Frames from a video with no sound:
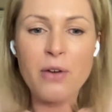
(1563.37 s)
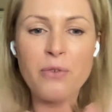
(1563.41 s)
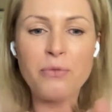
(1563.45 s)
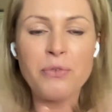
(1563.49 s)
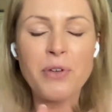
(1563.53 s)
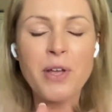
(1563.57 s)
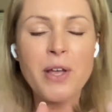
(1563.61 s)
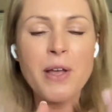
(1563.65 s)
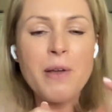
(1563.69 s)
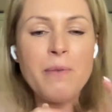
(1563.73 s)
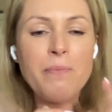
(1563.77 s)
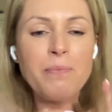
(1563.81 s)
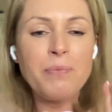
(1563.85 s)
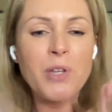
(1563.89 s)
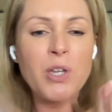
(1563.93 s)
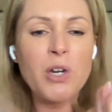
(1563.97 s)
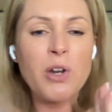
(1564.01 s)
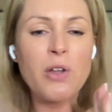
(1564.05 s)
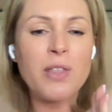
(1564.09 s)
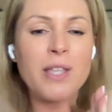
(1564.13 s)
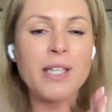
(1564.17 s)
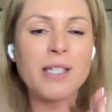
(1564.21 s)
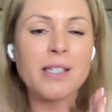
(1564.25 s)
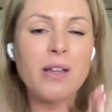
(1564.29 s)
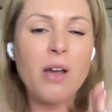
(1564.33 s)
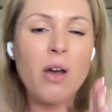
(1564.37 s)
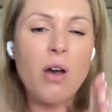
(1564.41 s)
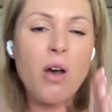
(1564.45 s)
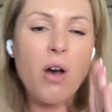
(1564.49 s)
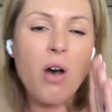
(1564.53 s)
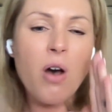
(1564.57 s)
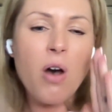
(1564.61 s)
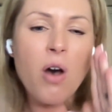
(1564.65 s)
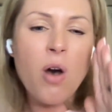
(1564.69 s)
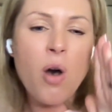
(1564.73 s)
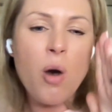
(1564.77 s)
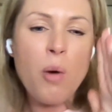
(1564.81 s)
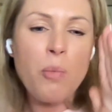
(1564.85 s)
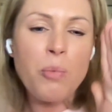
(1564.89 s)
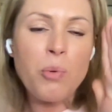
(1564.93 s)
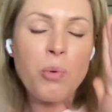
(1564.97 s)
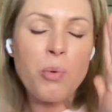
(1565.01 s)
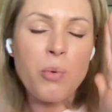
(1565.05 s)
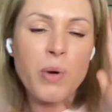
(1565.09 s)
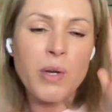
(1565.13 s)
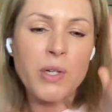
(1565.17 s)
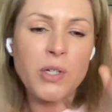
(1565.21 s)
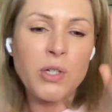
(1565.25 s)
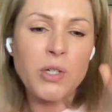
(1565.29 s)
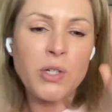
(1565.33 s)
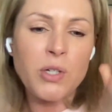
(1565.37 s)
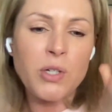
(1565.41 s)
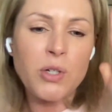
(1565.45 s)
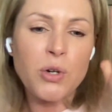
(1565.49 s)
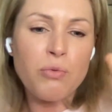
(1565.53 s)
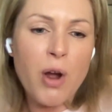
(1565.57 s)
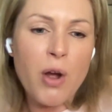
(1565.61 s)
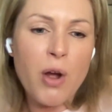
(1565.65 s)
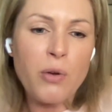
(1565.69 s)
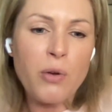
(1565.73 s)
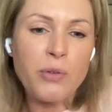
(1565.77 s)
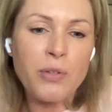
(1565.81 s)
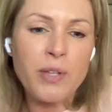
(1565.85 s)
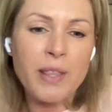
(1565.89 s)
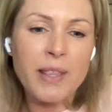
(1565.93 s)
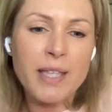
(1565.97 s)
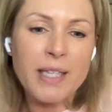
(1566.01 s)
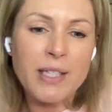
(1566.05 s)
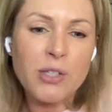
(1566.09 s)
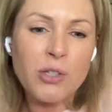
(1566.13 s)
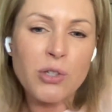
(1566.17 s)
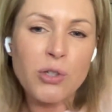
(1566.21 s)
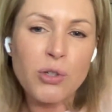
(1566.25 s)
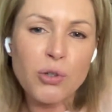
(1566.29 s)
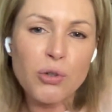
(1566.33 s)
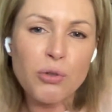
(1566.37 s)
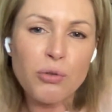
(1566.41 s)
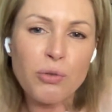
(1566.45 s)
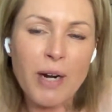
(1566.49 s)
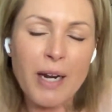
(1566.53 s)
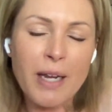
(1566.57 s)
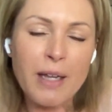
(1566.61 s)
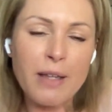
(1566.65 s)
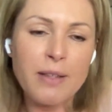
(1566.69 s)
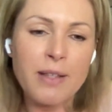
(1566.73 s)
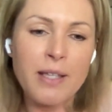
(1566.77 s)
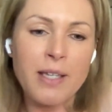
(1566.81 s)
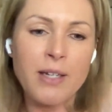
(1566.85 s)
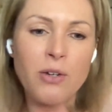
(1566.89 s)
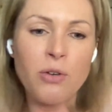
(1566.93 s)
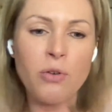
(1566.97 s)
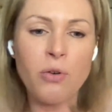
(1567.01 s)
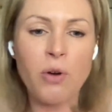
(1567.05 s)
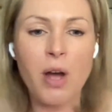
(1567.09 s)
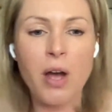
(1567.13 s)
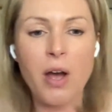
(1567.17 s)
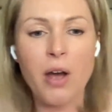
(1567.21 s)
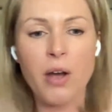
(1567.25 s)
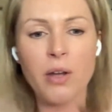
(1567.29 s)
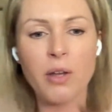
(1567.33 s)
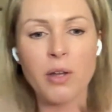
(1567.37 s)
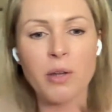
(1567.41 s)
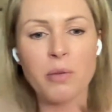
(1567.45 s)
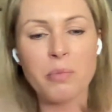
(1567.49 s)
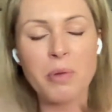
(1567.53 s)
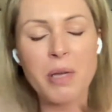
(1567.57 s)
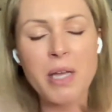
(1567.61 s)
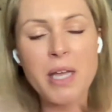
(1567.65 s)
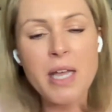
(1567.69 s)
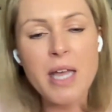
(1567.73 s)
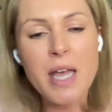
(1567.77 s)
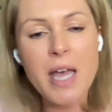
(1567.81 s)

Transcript: of, this upward growth and this strength in your home.